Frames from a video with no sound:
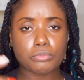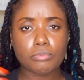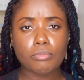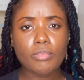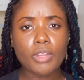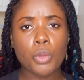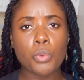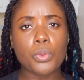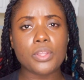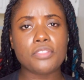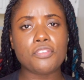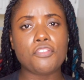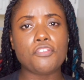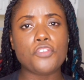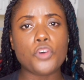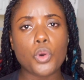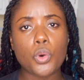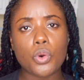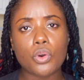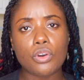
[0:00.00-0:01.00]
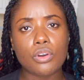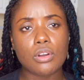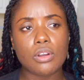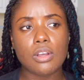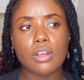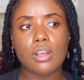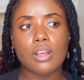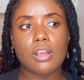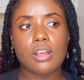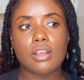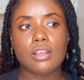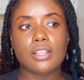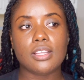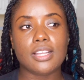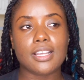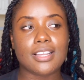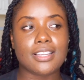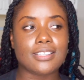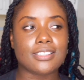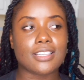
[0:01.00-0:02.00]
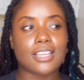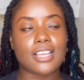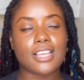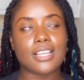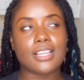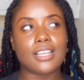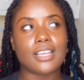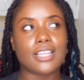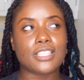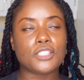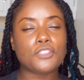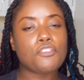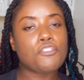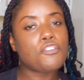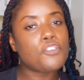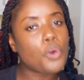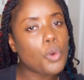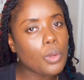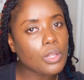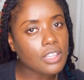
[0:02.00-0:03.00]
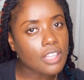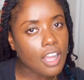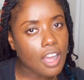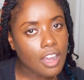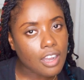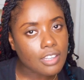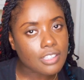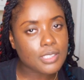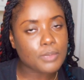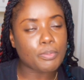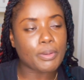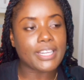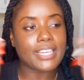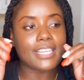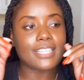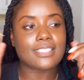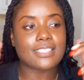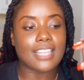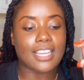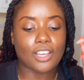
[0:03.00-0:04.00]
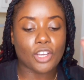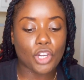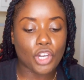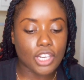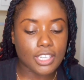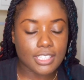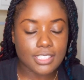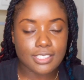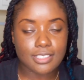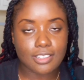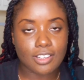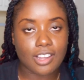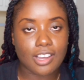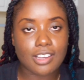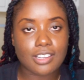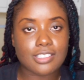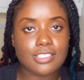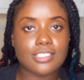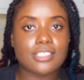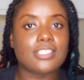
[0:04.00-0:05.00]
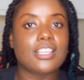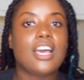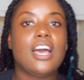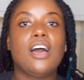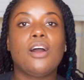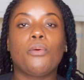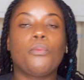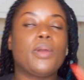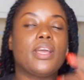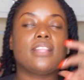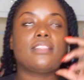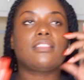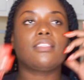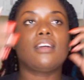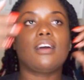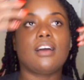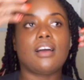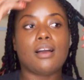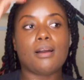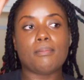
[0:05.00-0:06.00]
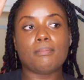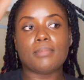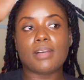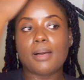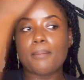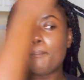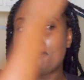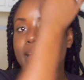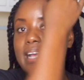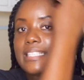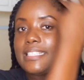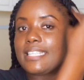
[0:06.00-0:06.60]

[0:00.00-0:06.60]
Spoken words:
with full, it's full locks, but it's like goddess locks with a messy